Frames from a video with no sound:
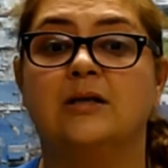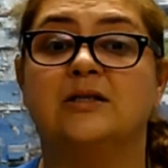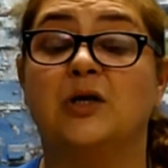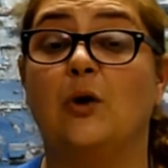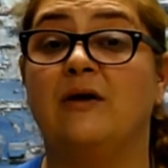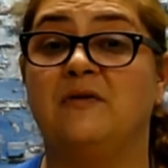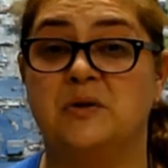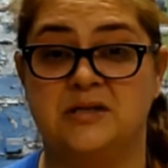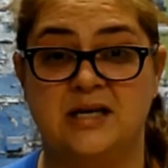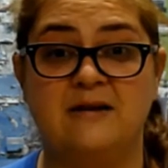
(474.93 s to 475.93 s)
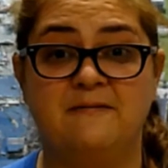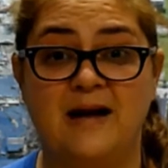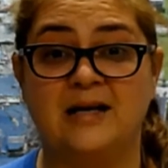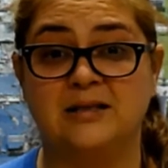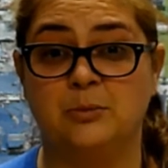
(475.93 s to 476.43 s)
So if you see
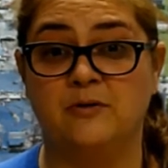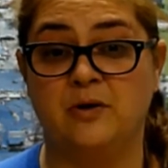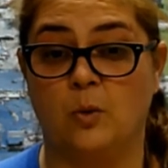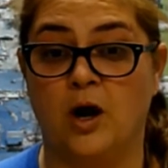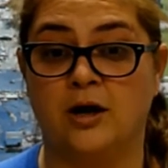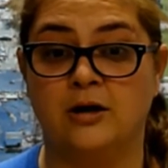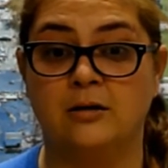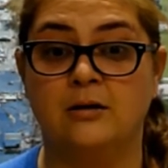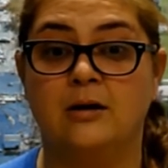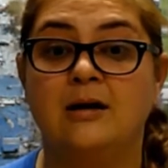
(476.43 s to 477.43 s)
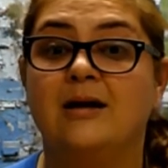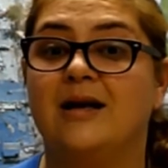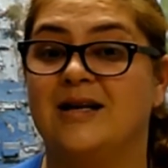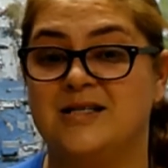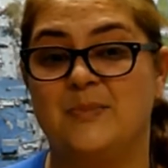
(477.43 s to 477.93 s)
fast-moving water,
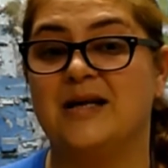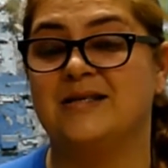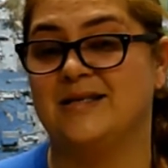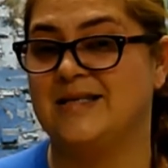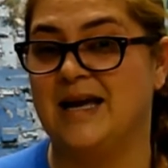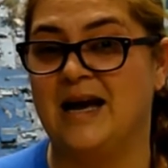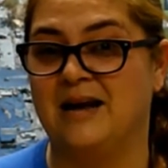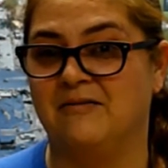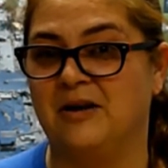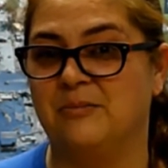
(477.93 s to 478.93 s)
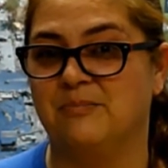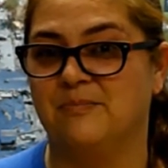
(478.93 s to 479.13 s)
it's best to stay out of it.